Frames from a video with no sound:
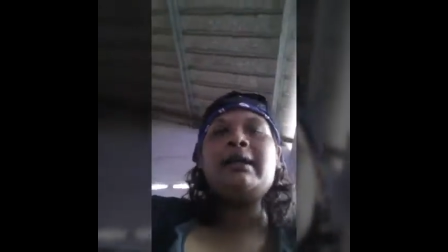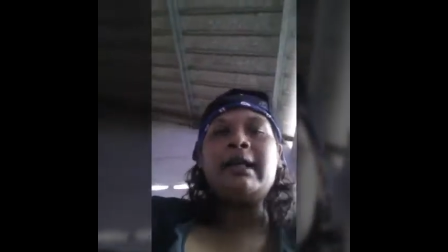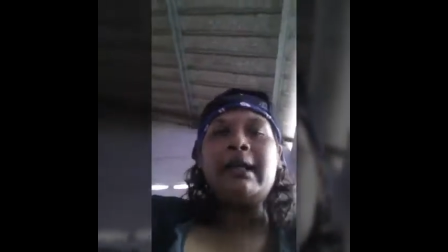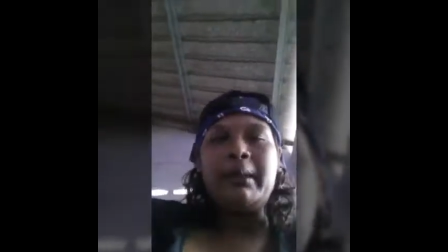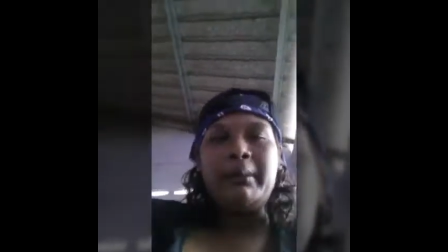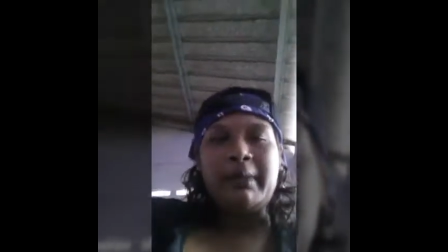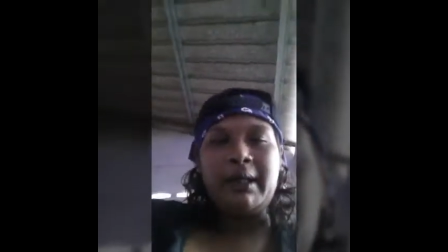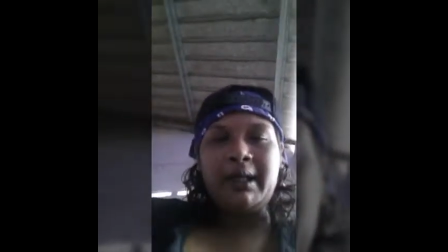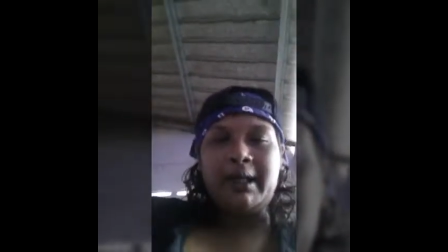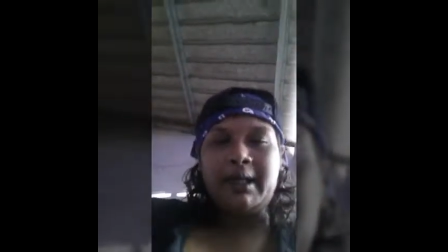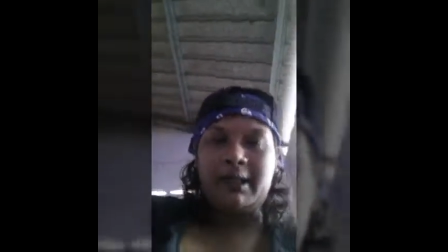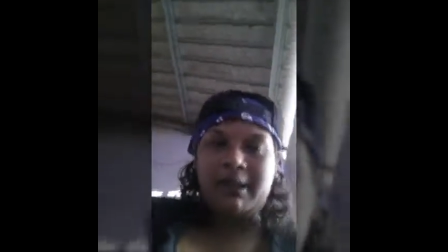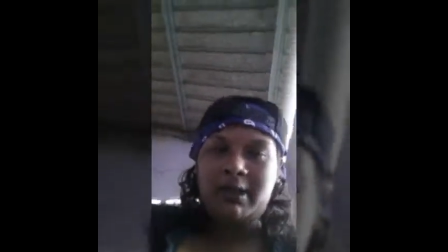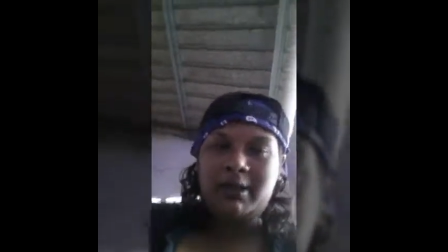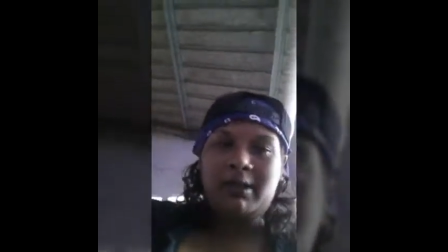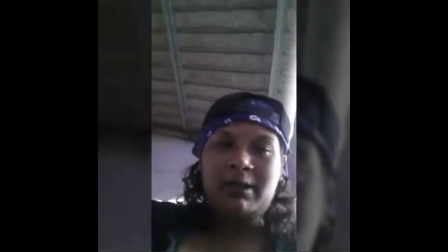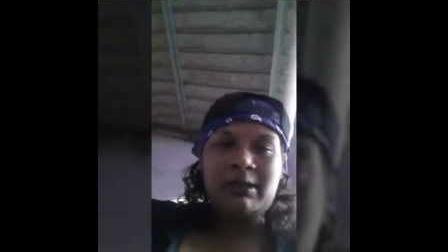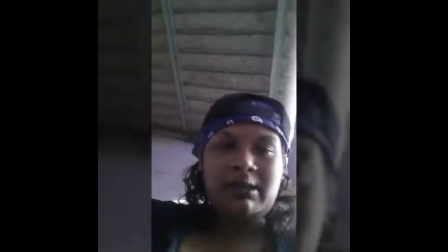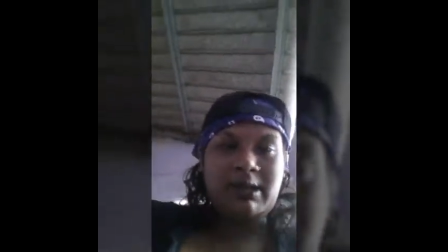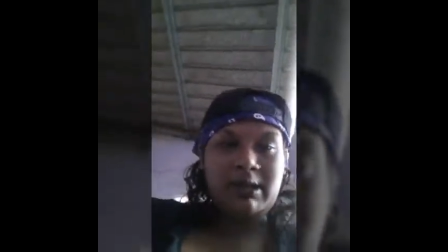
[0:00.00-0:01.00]
Them kind of
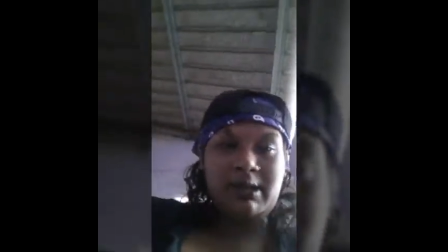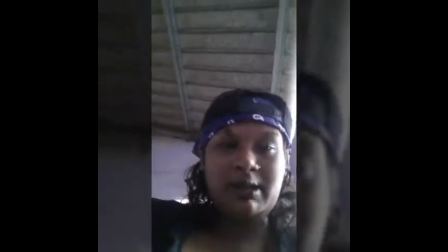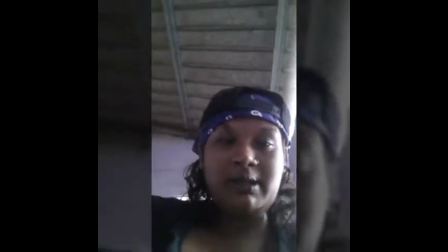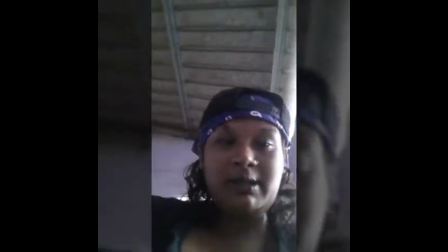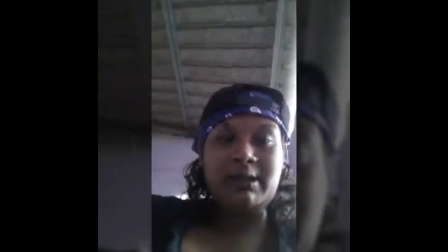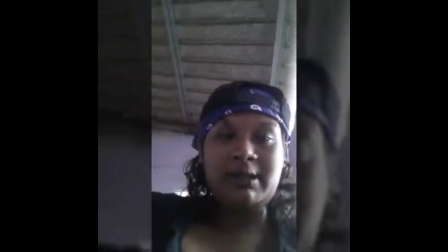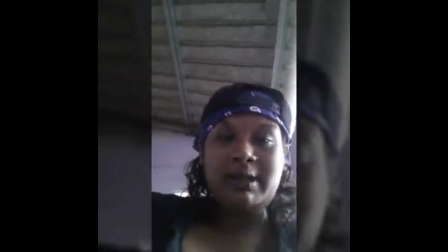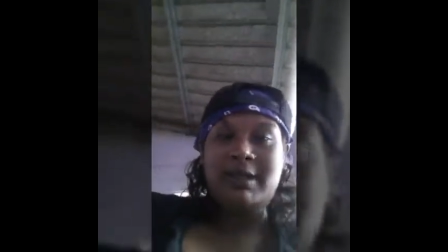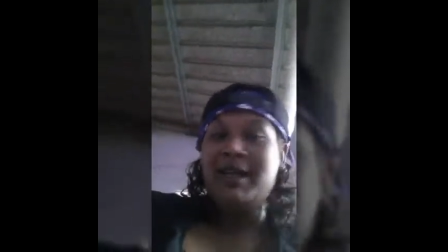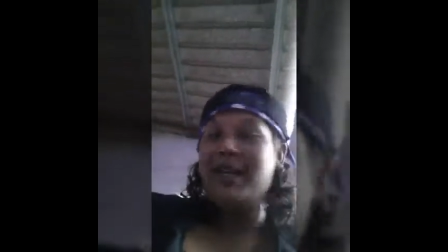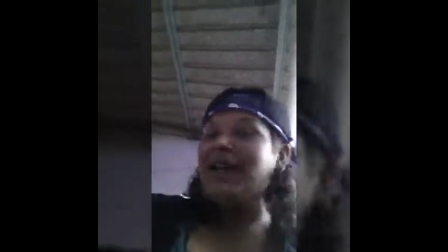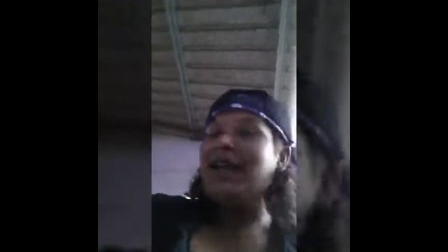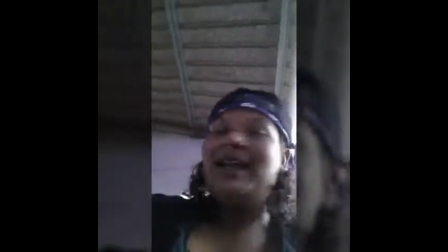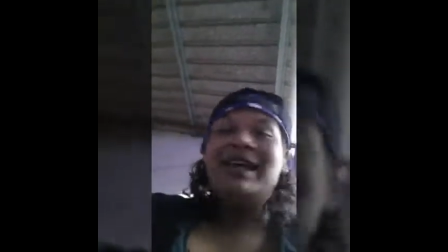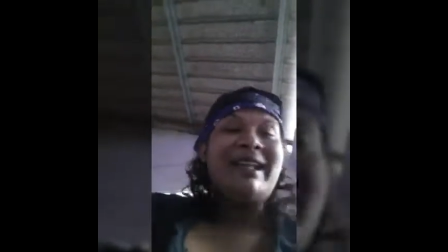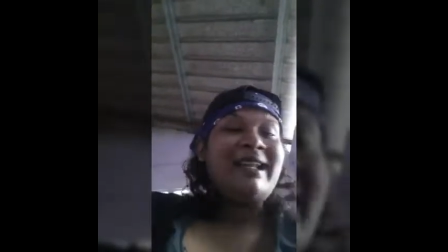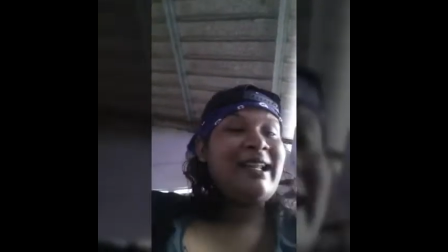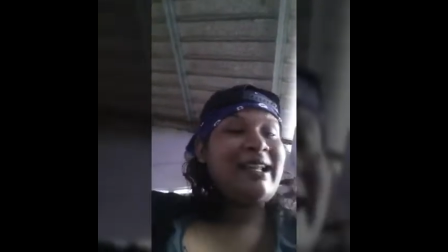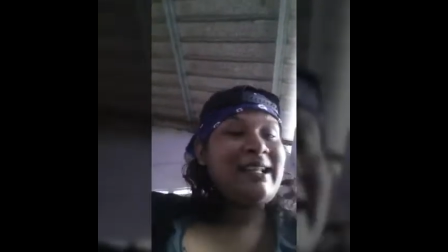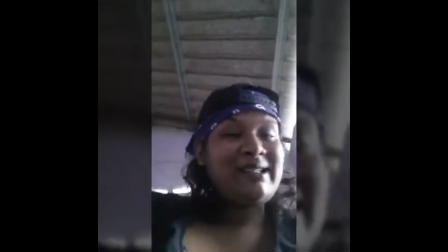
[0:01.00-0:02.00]
concert.
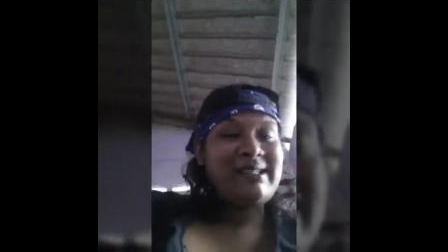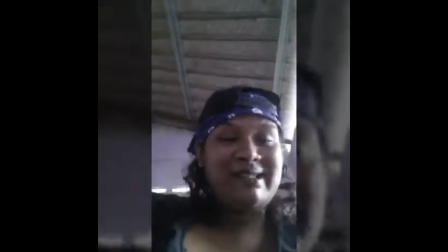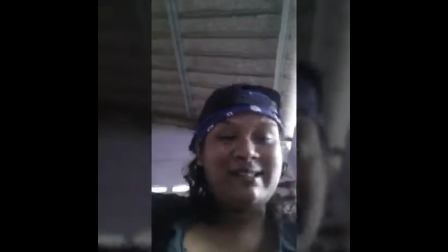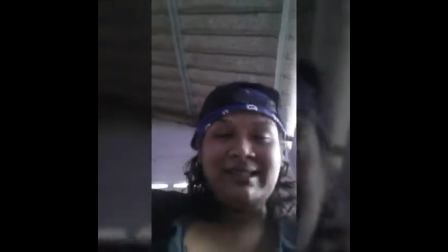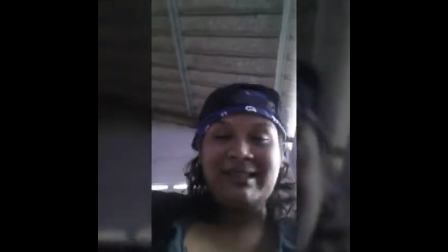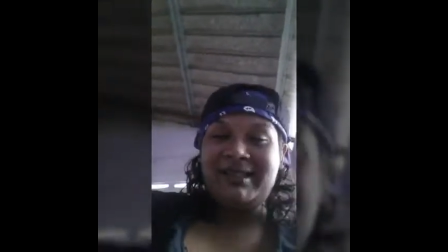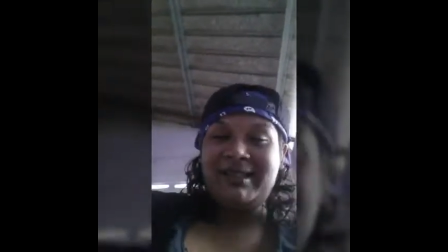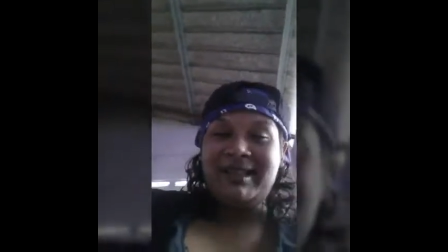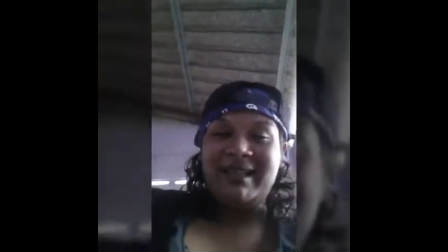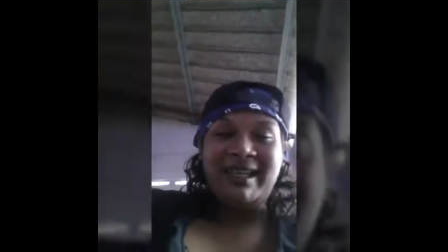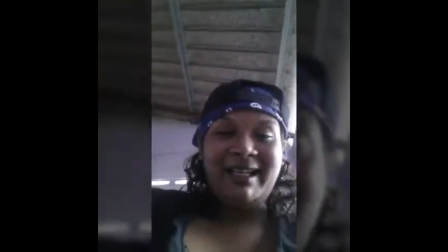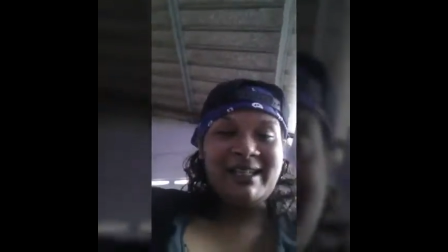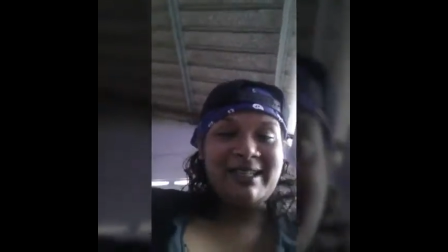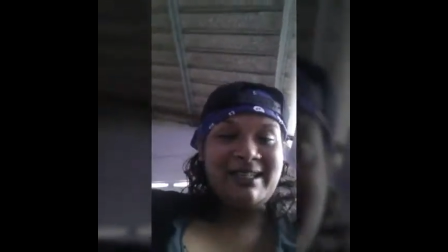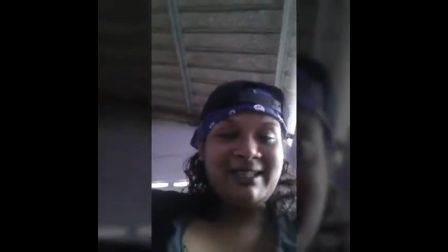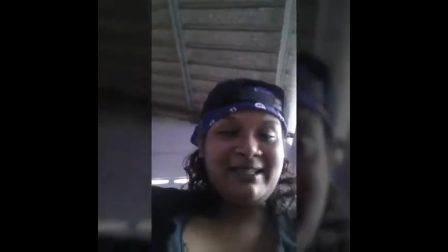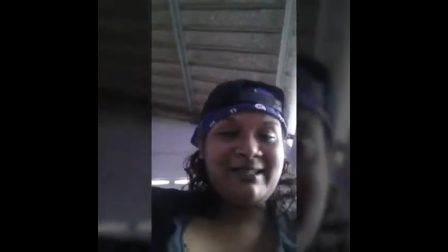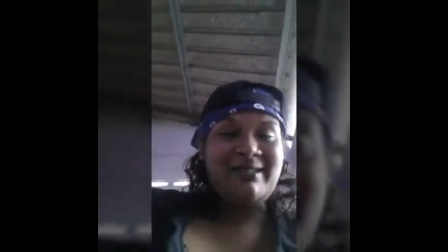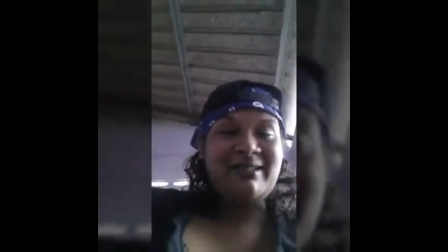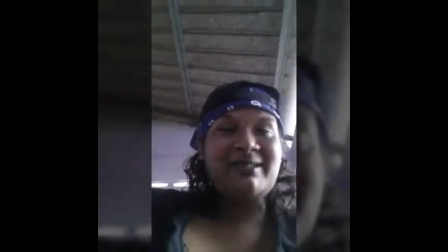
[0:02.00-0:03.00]
That is not nice